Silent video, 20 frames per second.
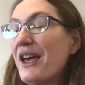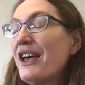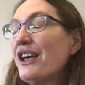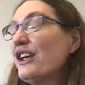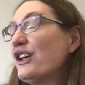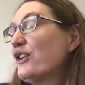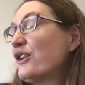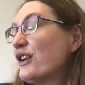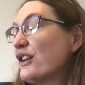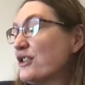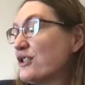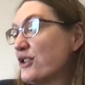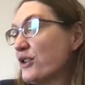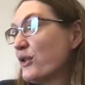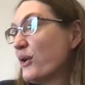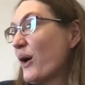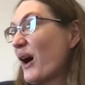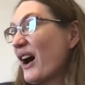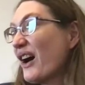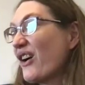You can
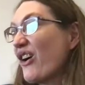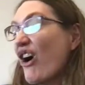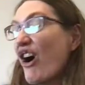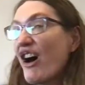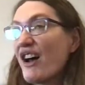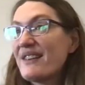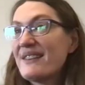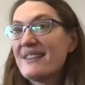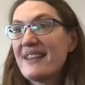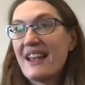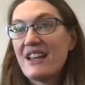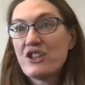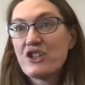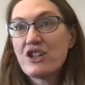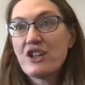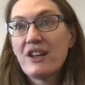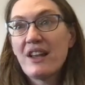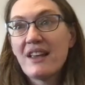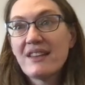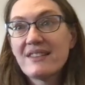do a
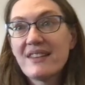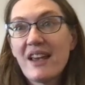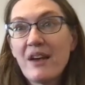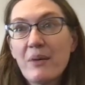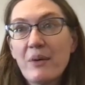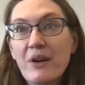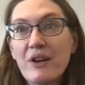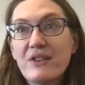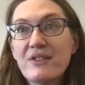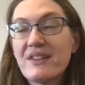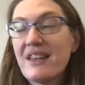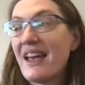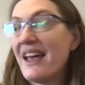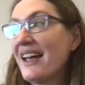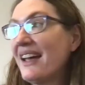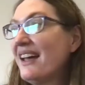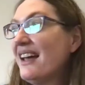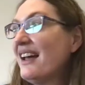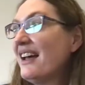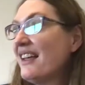causation essay where you say